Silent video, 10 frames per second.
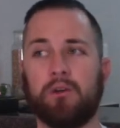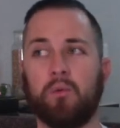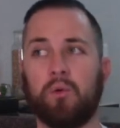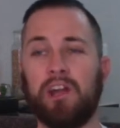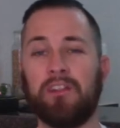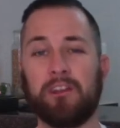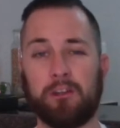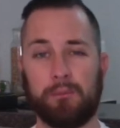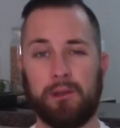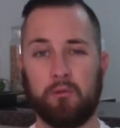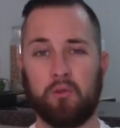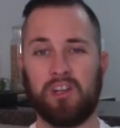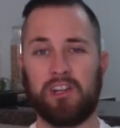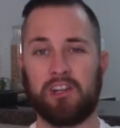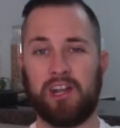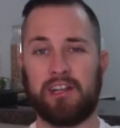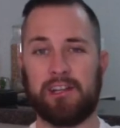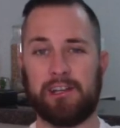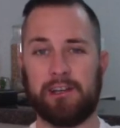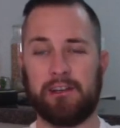what I think could be a really good
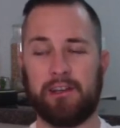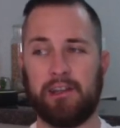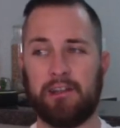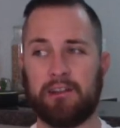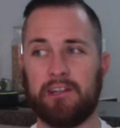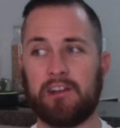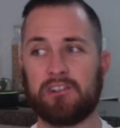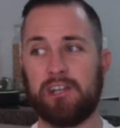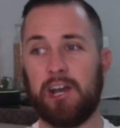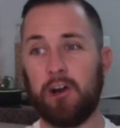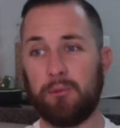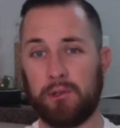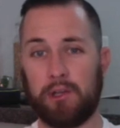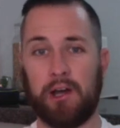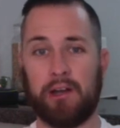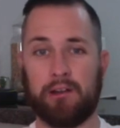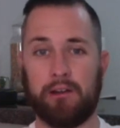idea and could actually help a lot